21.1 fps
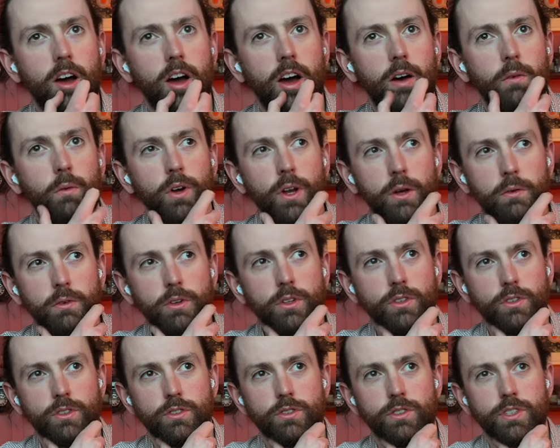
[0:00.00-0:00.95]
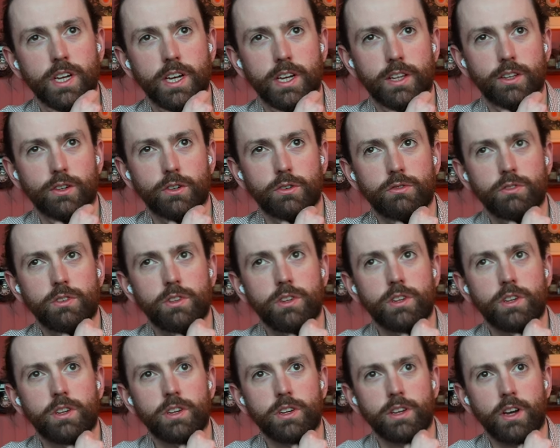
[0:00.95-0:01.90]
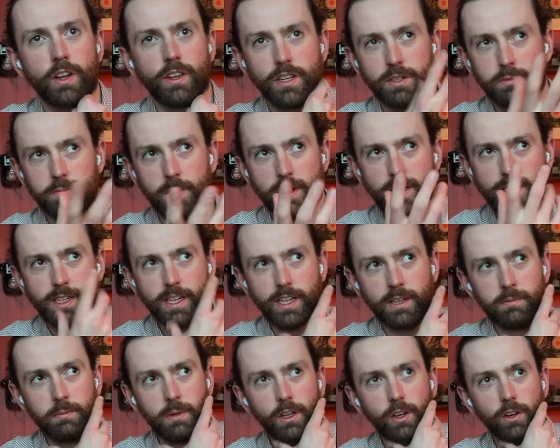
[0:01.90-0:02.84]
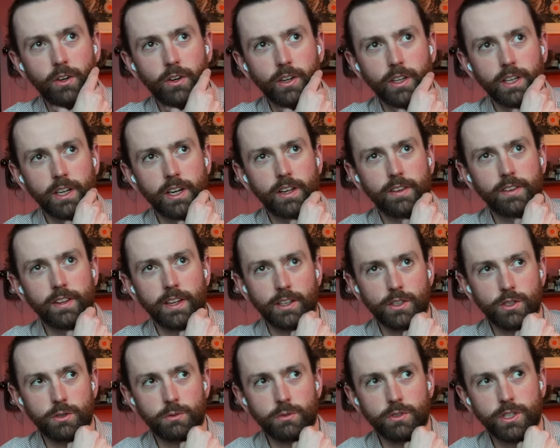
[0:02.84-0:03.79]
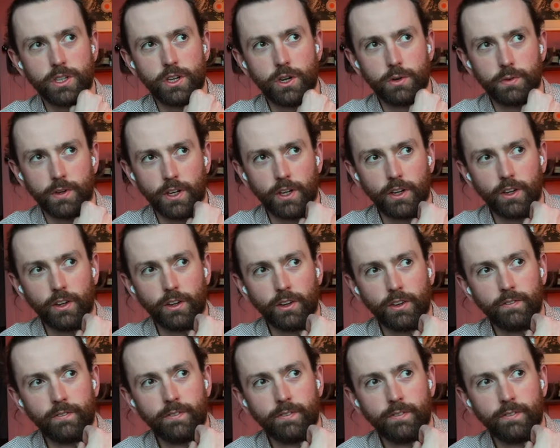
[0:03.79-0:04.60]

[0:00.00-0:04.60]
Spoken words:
What I would also say though, and this might take me longer than I think, so we'll see how we get on.